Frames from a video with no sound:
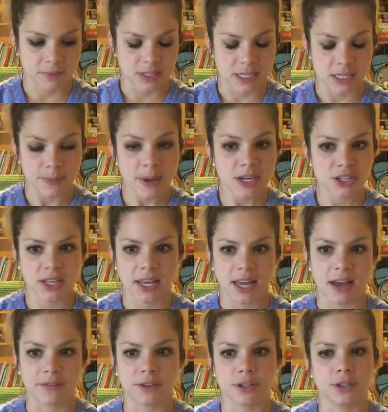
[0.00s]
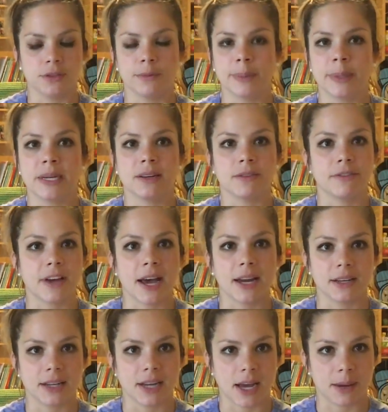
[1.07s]
especially after you've been fat
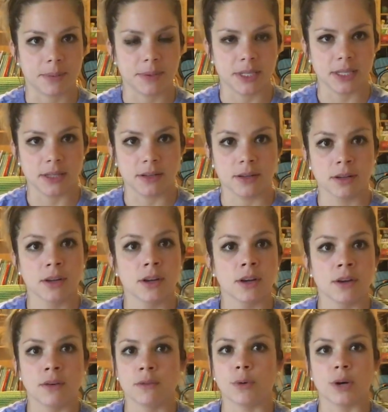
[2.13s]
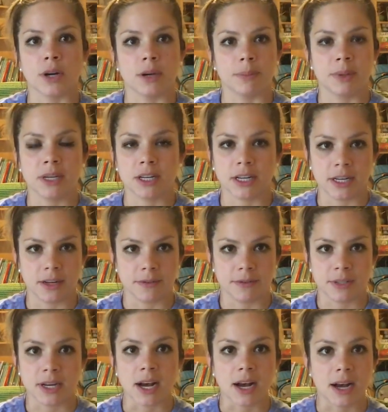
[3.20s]
adapted for a period of
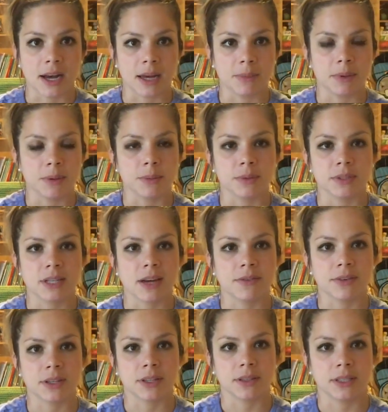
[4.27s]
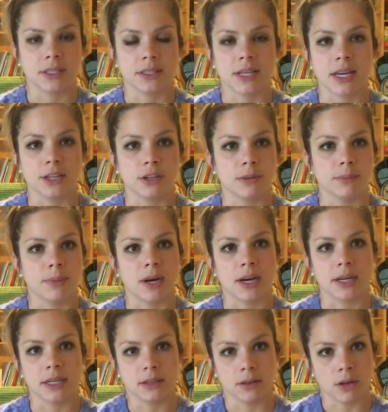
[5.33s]
time. It will definitely take your
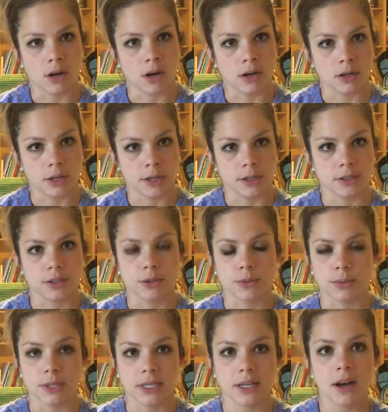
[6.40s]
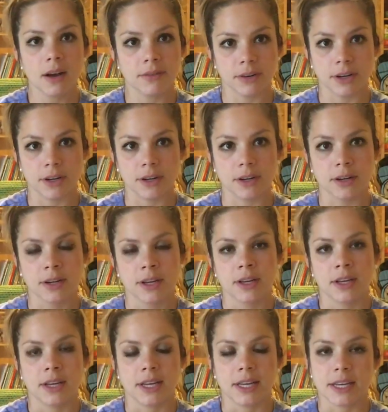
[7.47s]
body longer to recover
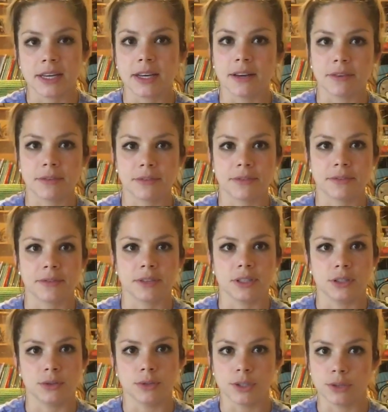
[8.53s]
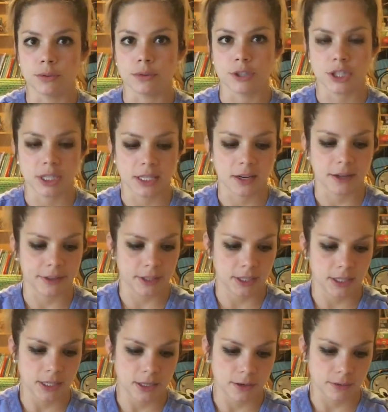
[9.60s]
if you do cheat on the
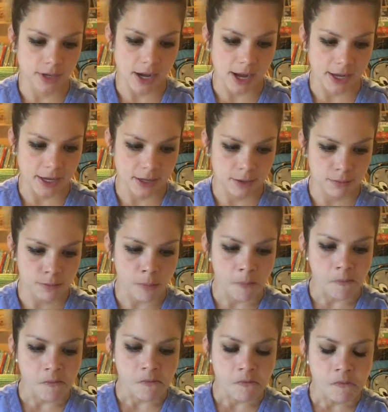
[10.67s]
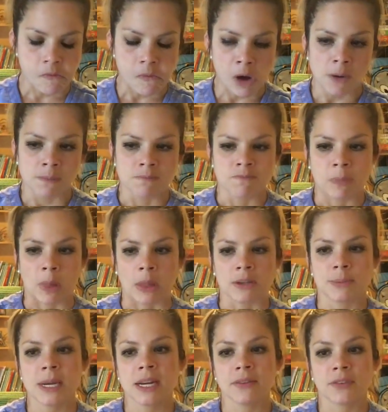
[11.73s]
keto diet.
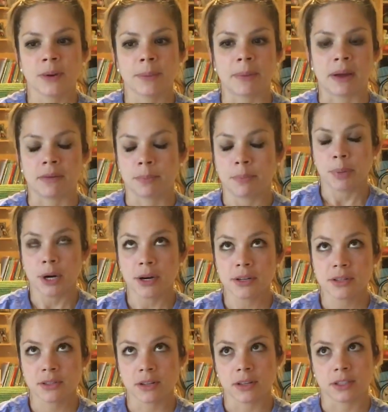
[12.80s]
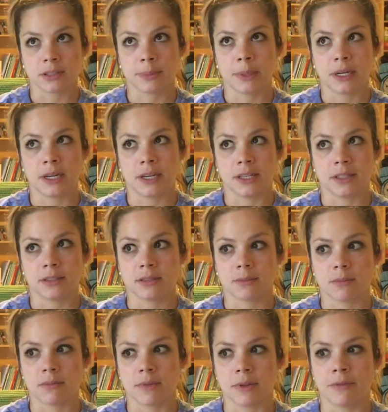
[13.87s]
Speaking from my personal experience,
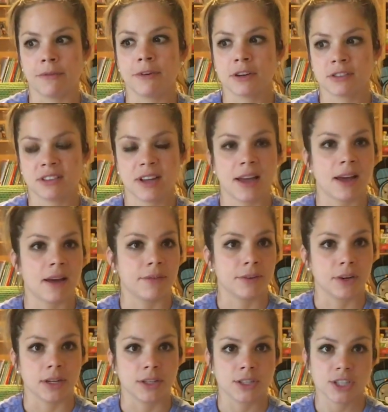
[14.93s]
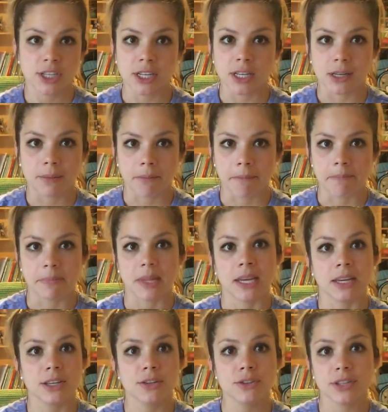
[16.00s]
the first day after I cheat,
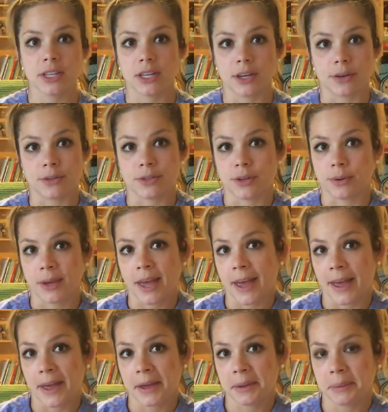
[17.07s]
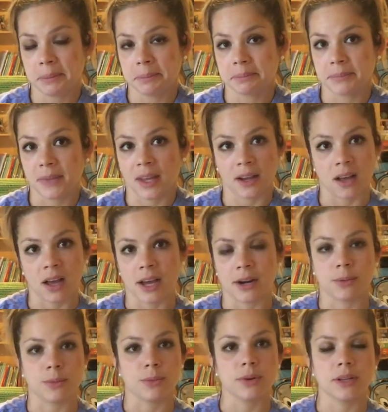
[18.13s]
it usually goes okay. Like, I
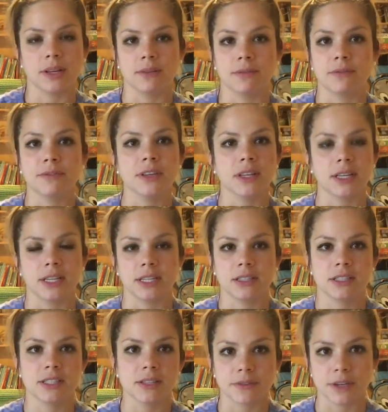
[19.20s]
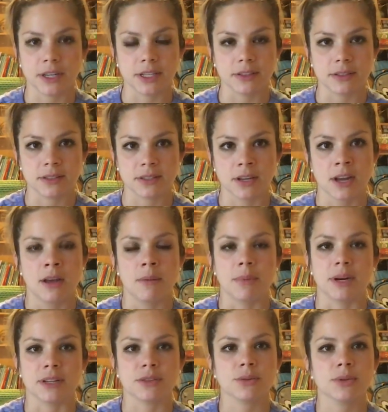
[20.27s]
don't really feel any difference,
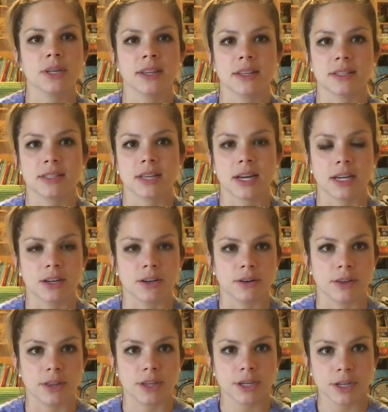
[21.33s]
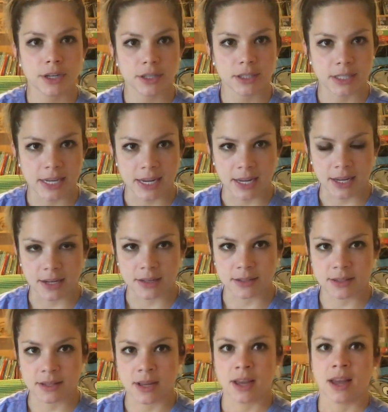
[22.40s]
but it's really the second or third
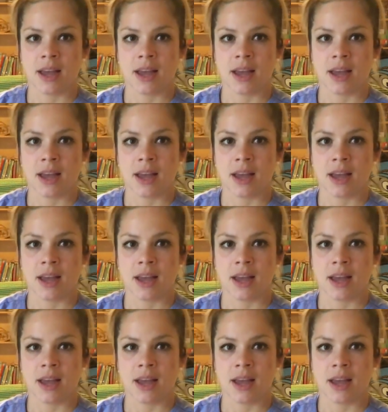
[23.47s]
days